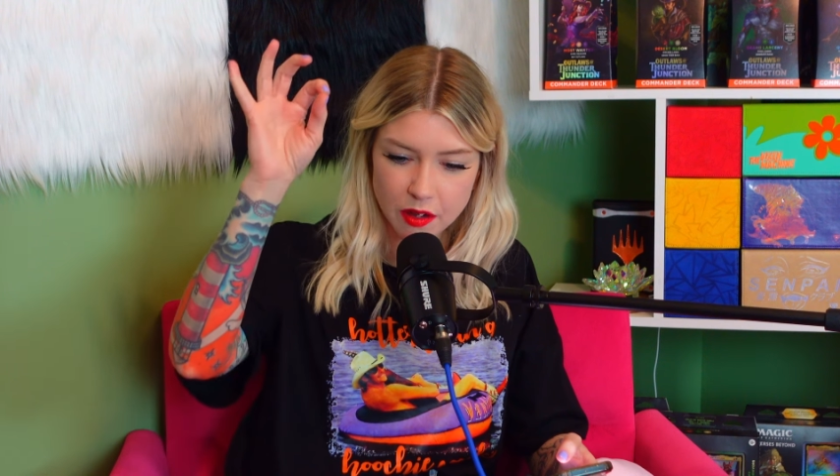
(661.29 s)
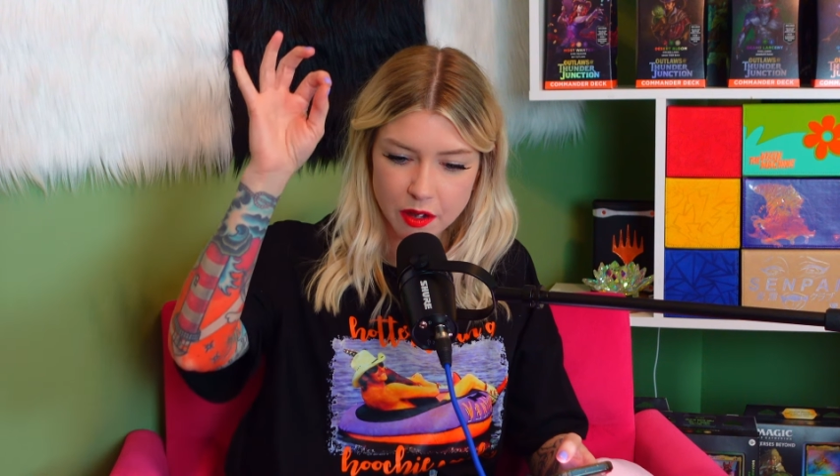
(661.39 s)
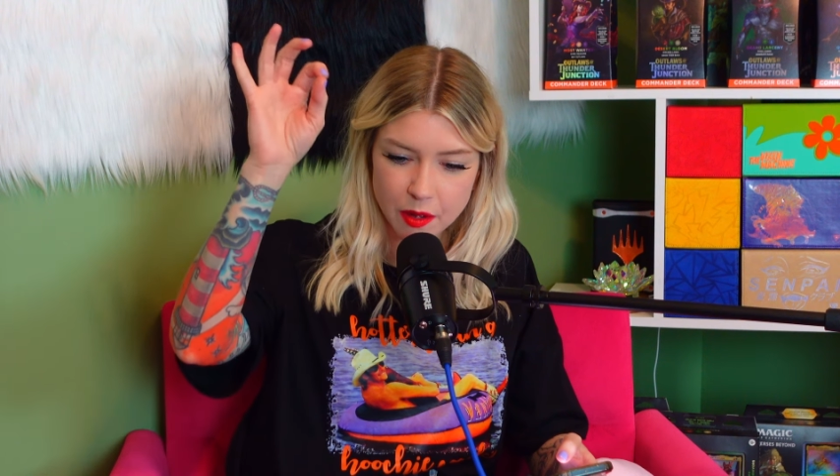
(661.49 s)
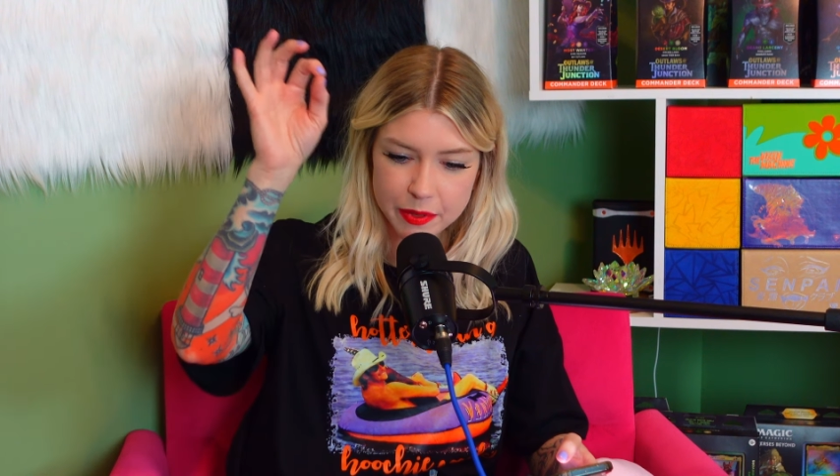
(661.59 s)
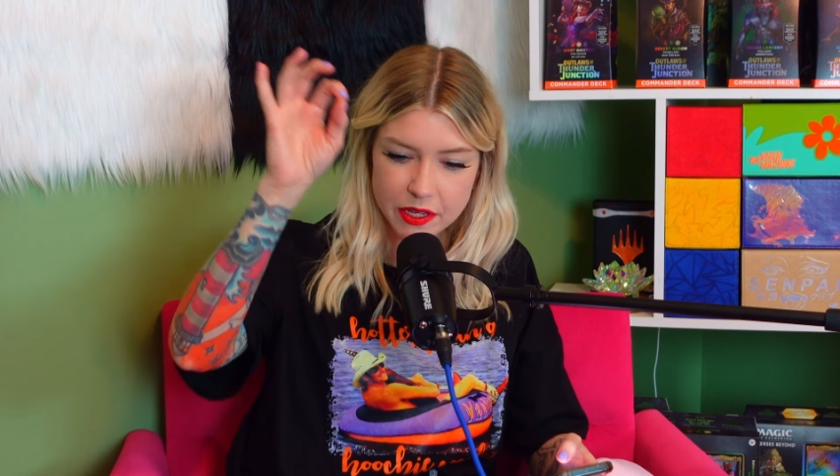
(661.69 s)

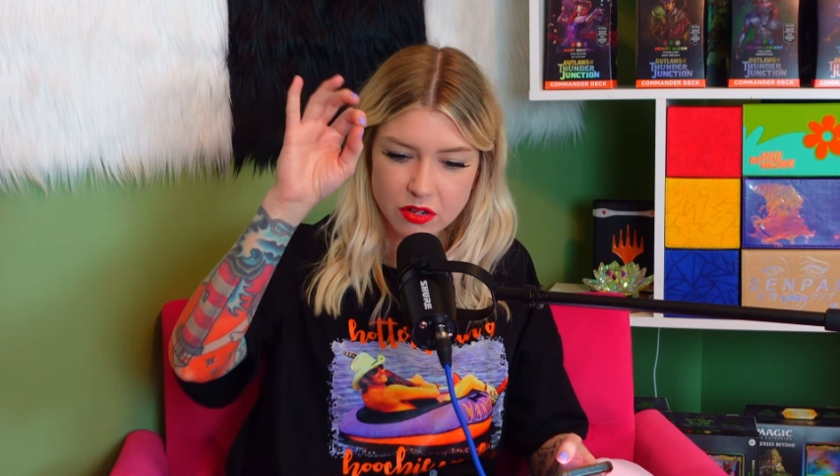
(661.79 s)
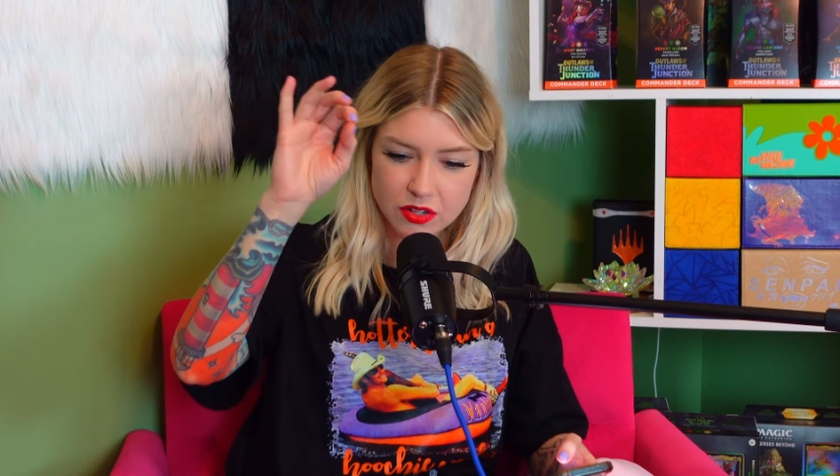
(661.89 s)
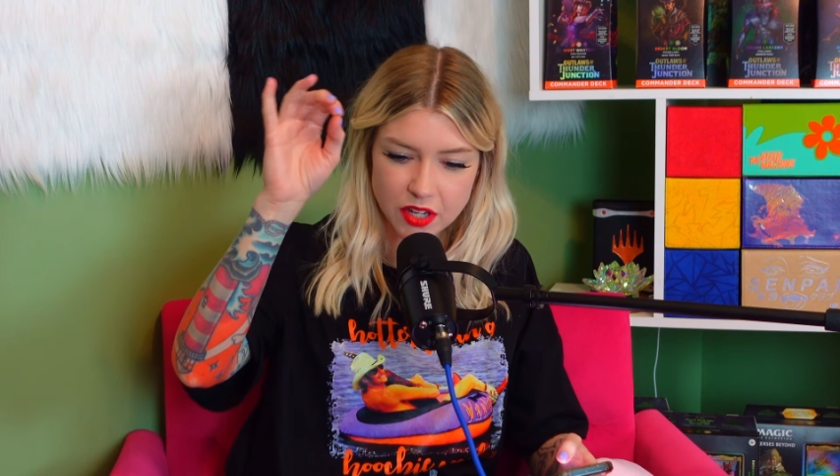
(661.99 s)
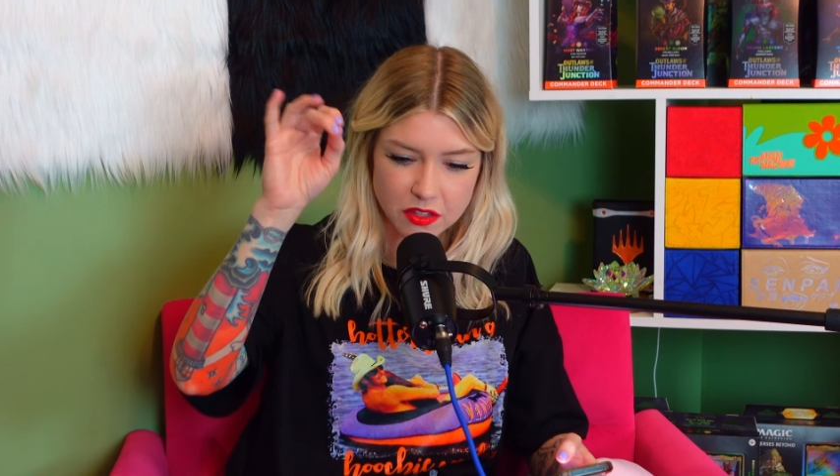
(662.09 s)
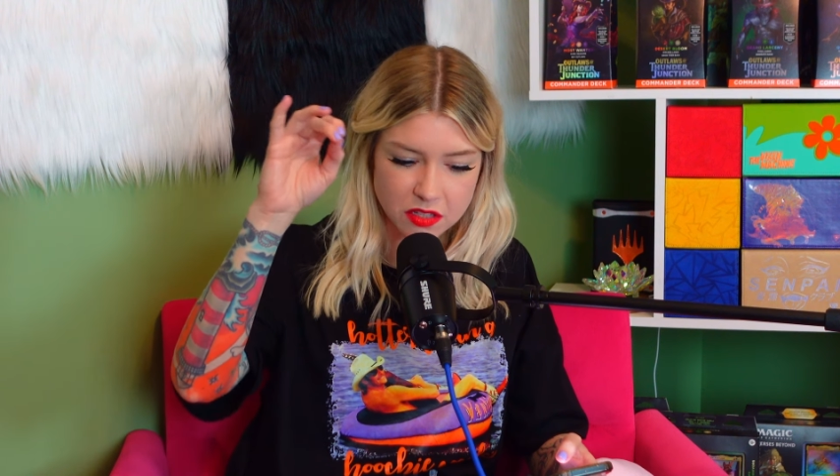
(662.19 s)

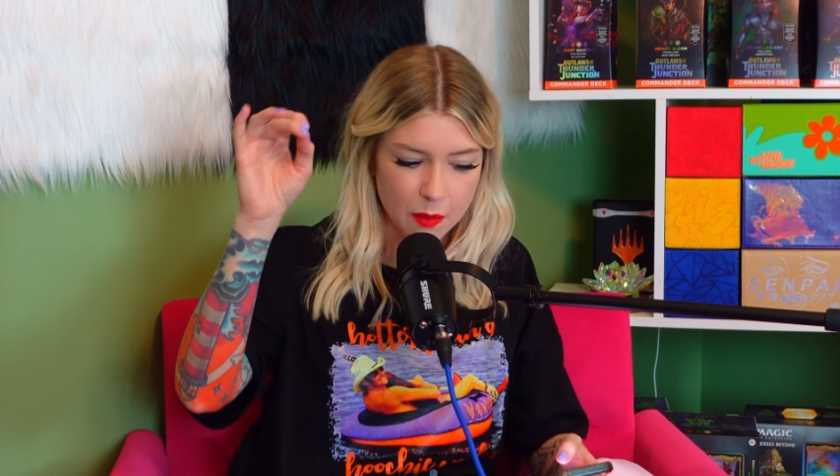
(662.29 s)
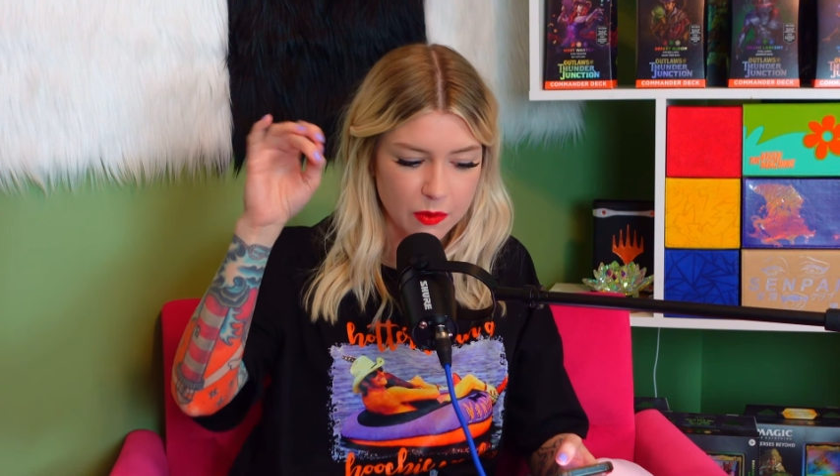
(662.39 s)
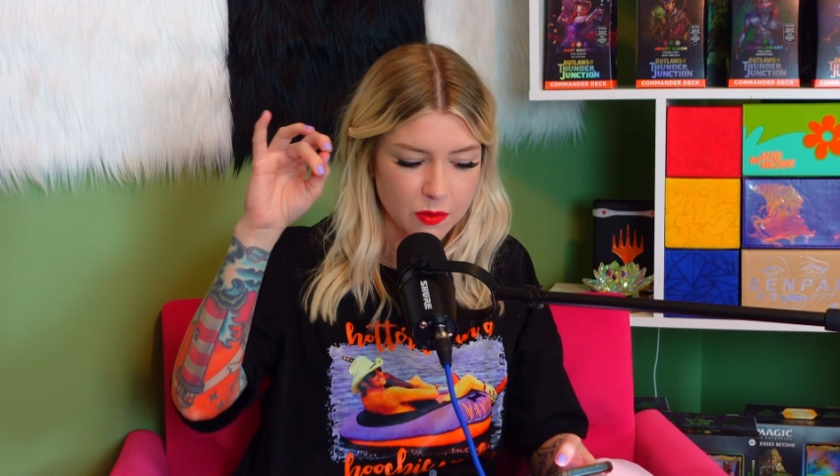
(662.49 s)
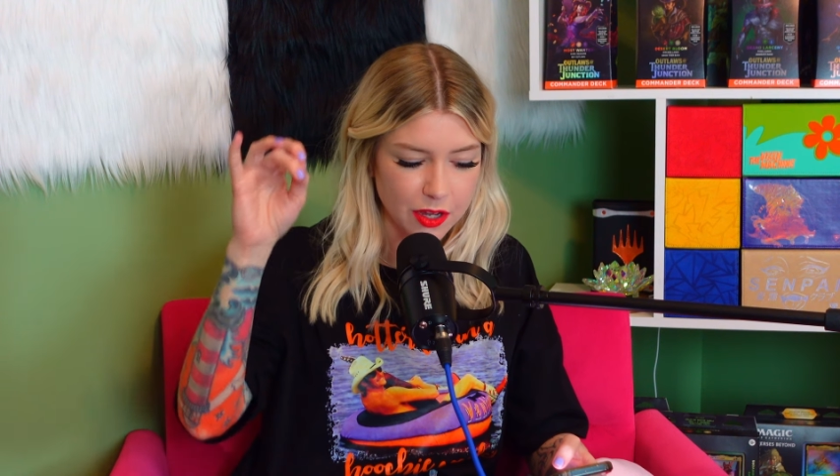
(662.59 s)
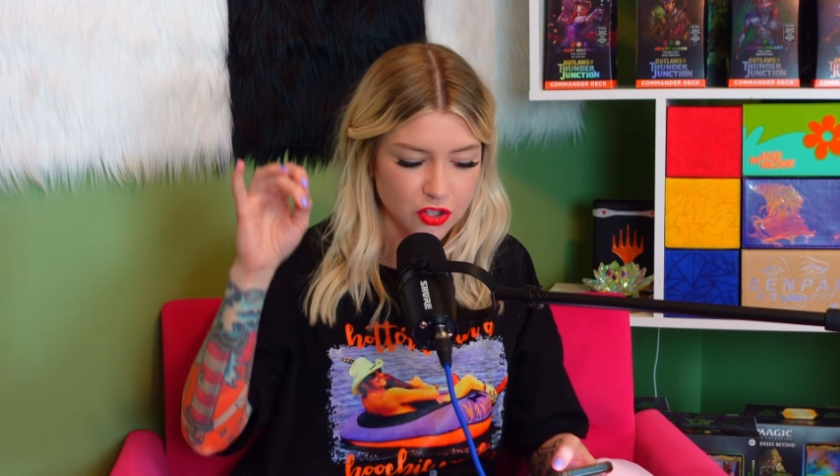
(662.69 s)
appears on the top
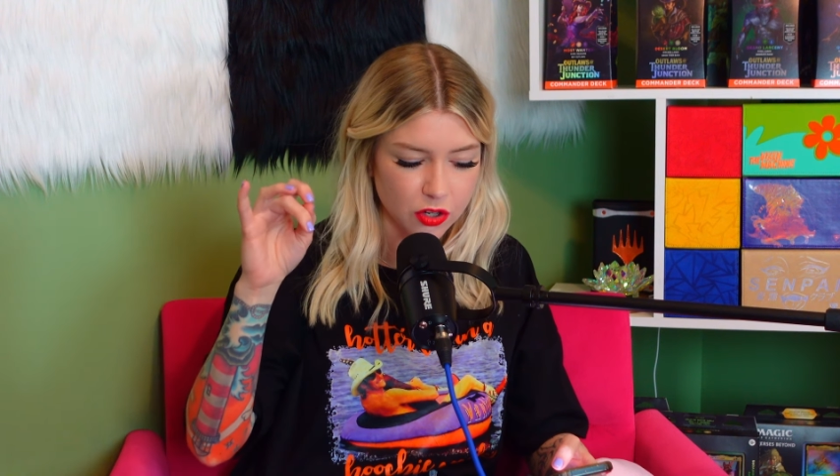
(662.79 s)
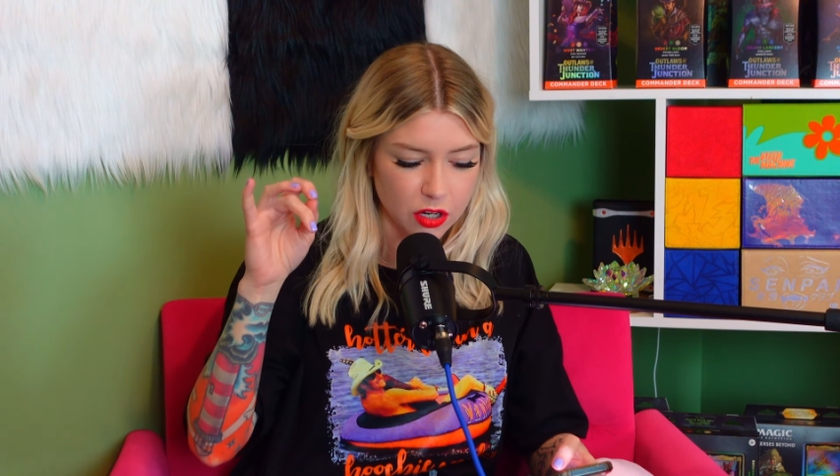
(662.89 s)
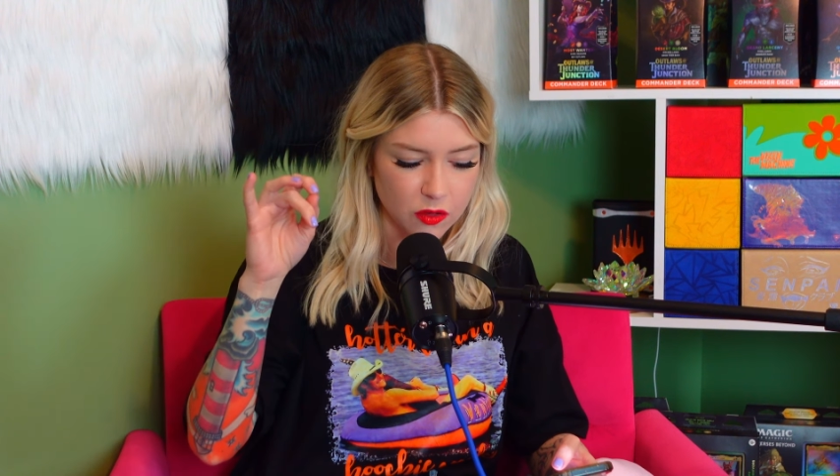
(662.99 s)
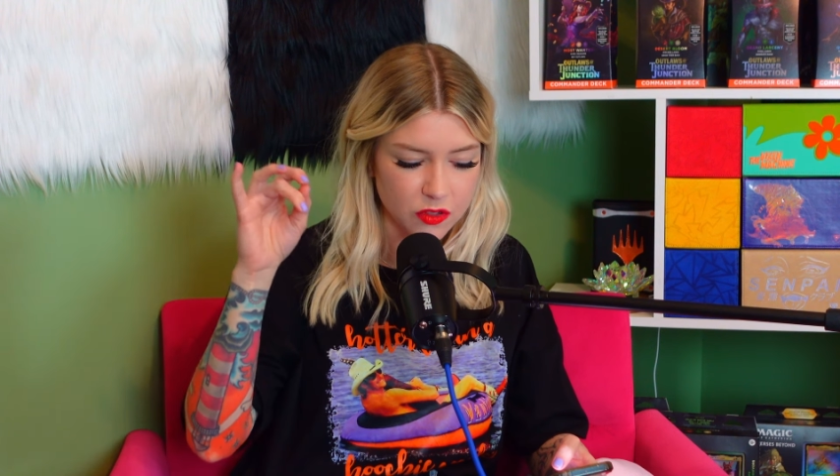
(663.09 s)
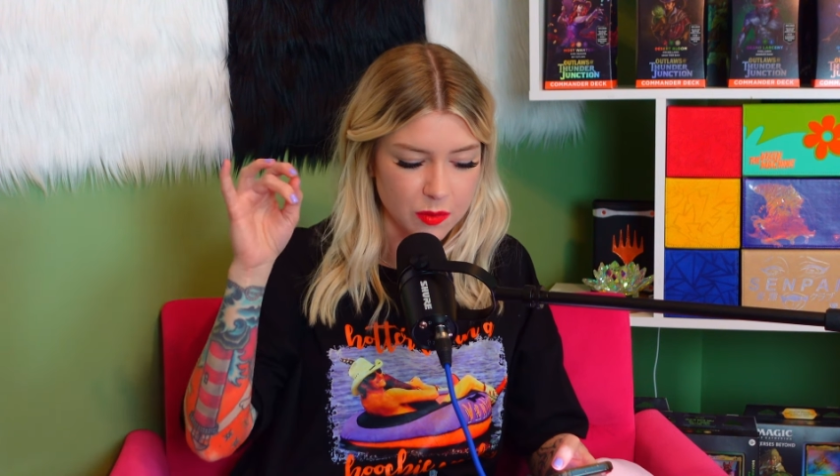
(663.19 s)
of the magic
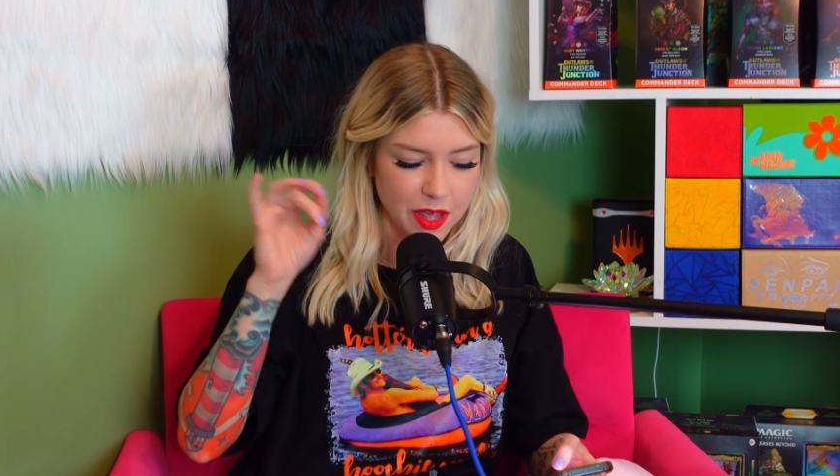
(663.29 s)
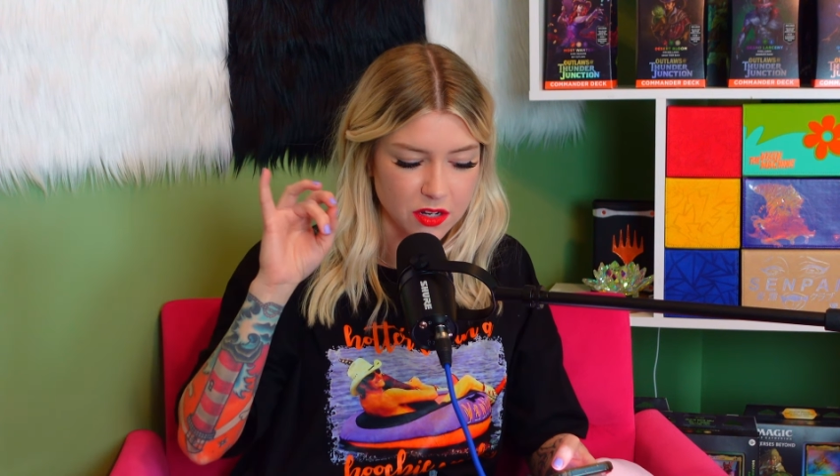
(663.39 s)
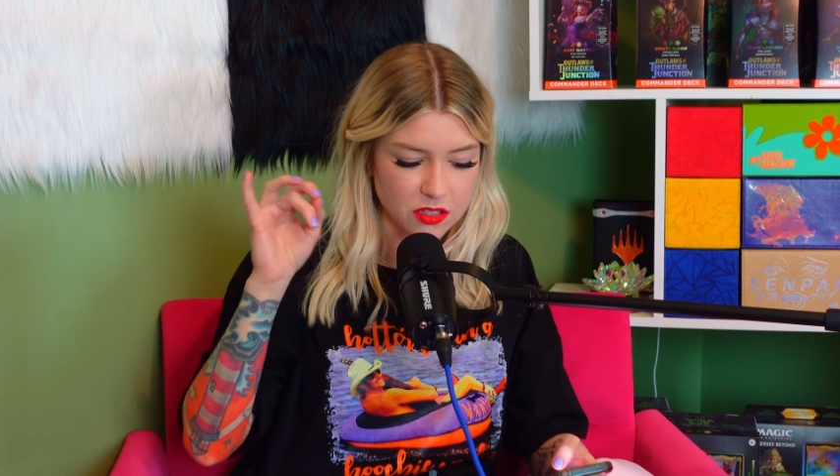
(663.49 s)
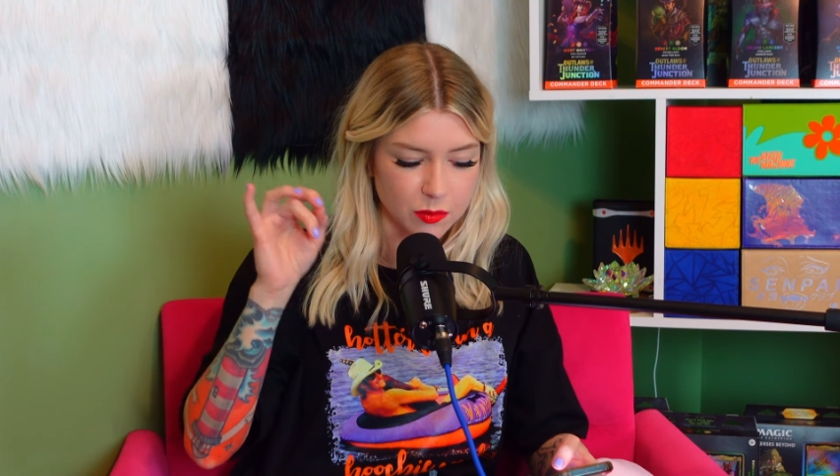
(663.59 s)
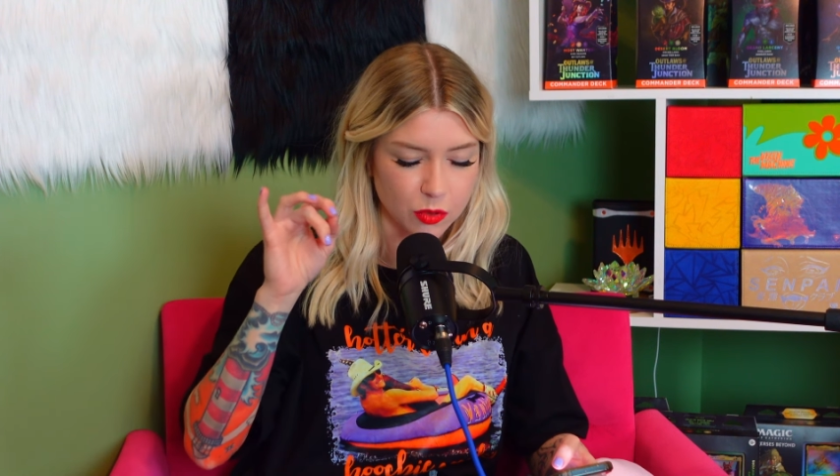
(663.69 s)
card over the
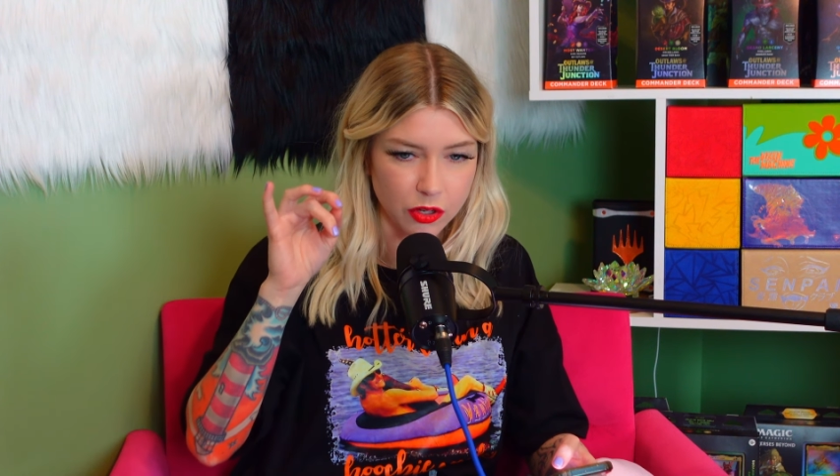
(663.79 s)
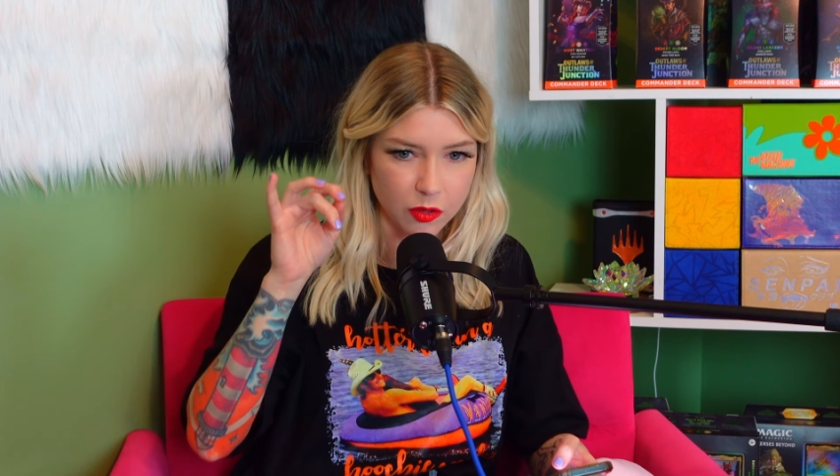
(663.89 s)
mana symbol.